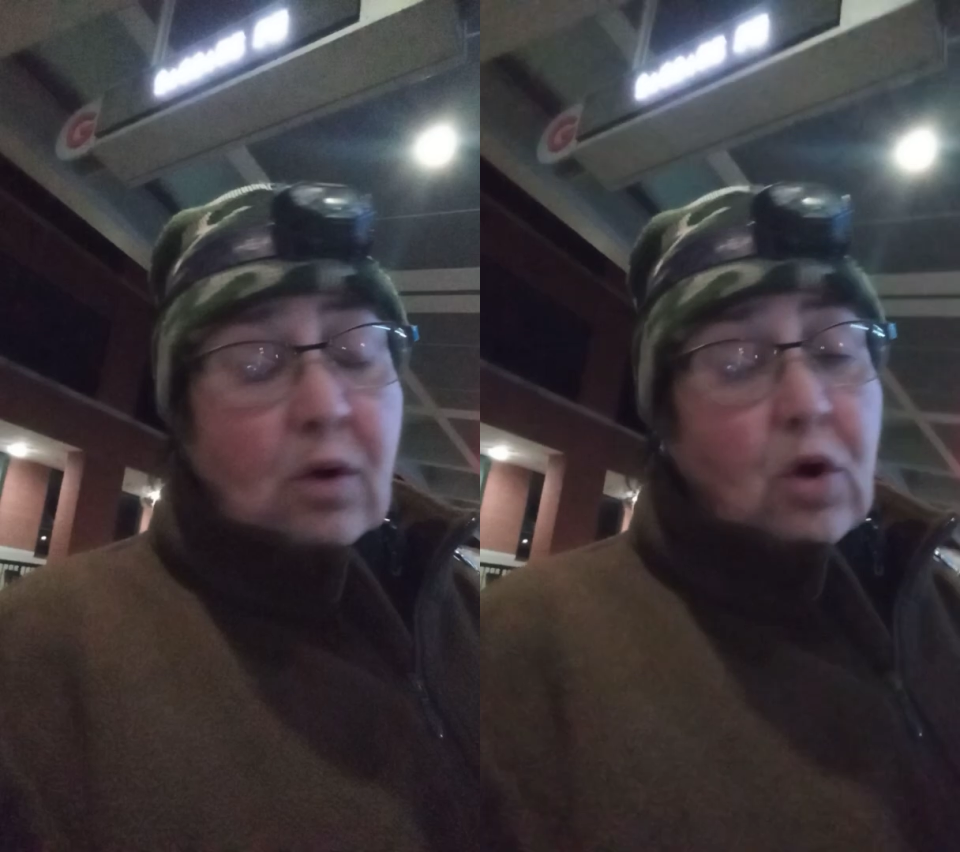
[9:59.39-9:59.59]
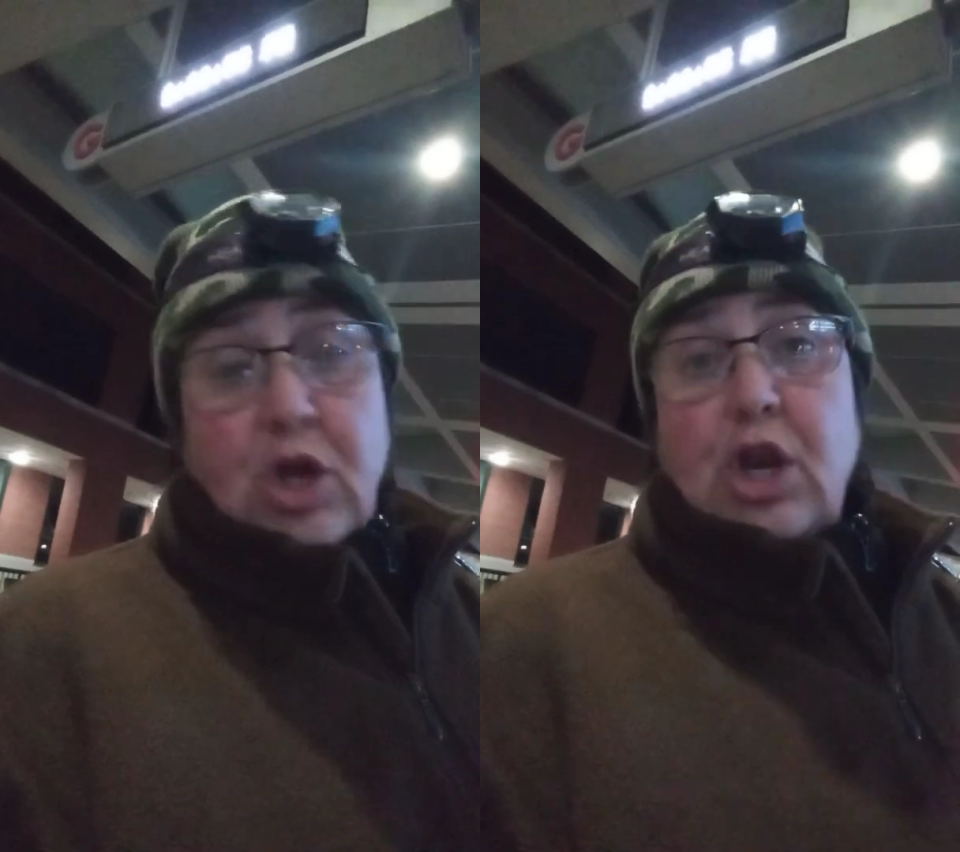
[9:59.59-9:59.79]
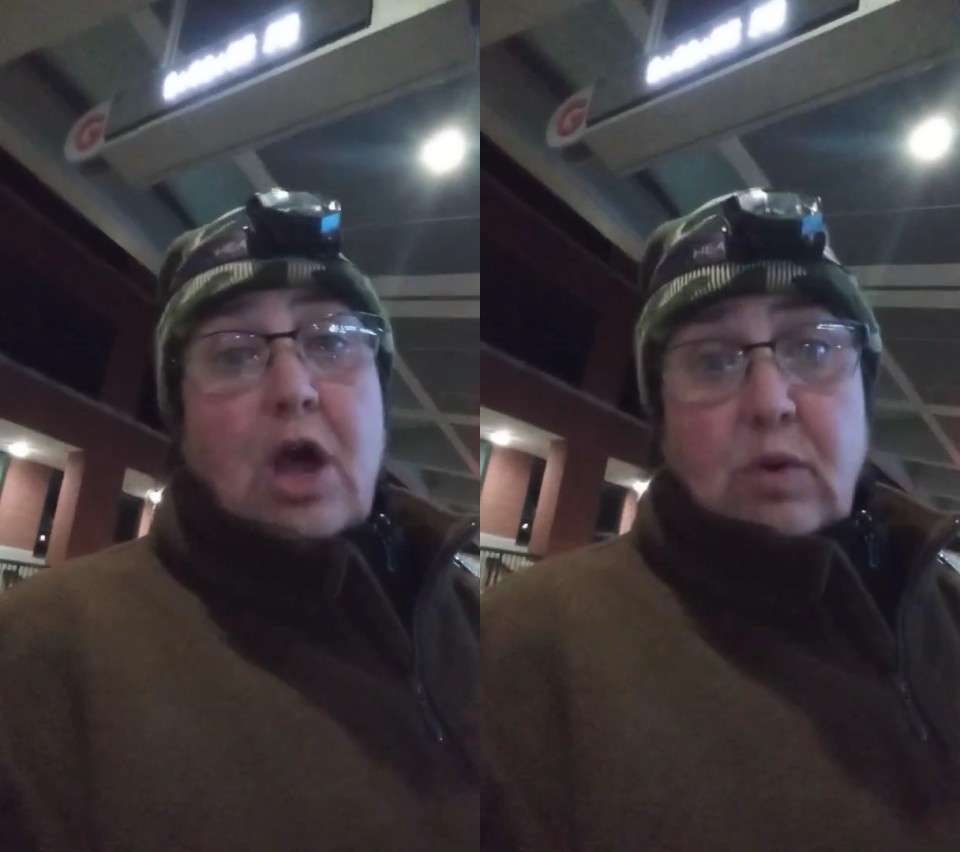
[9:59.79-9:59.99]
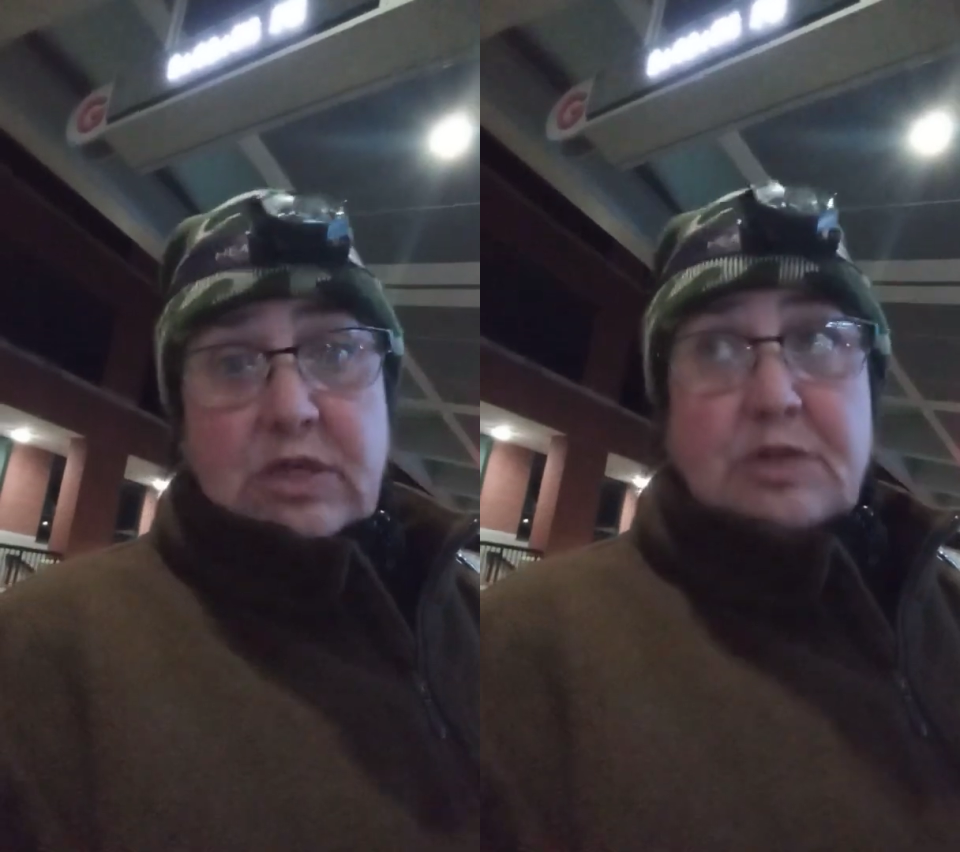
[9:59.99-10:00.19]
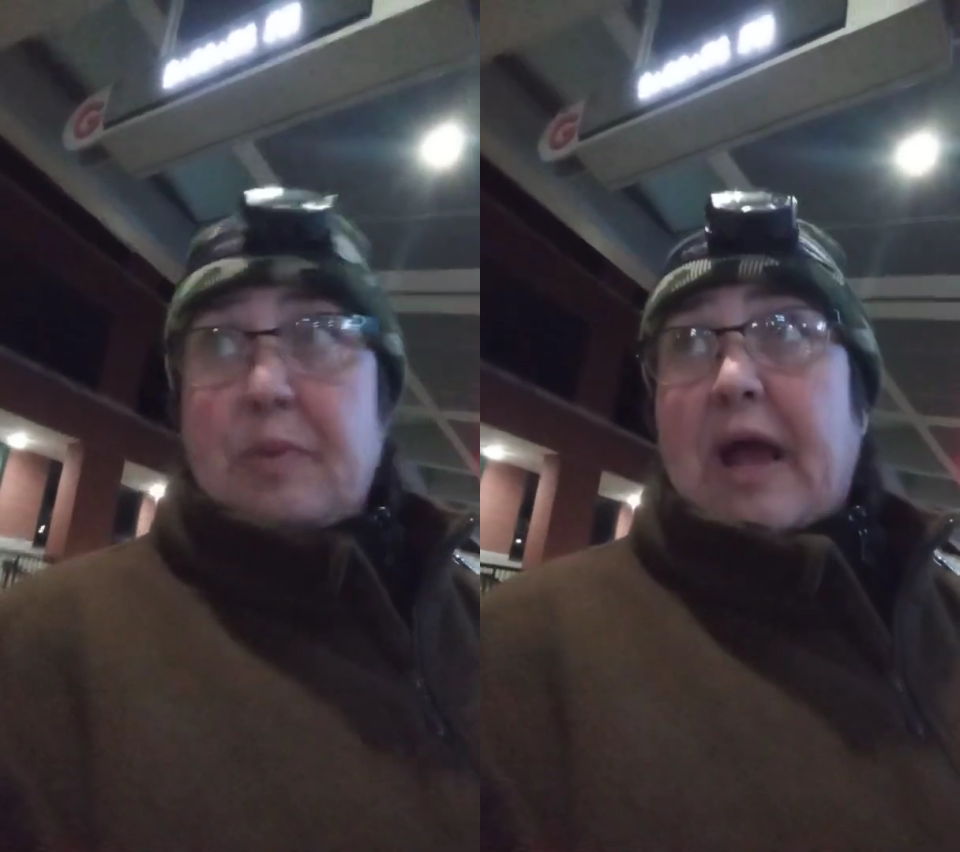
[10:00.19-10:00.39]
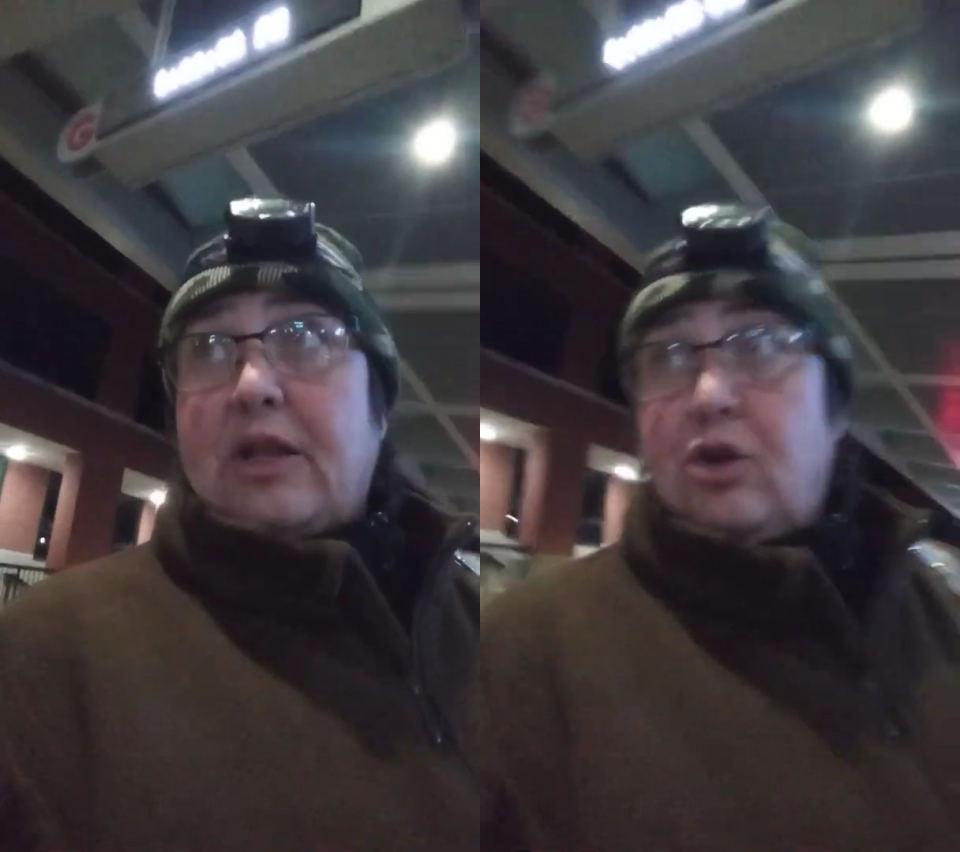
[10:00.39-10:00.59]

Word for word: where you know it's packed.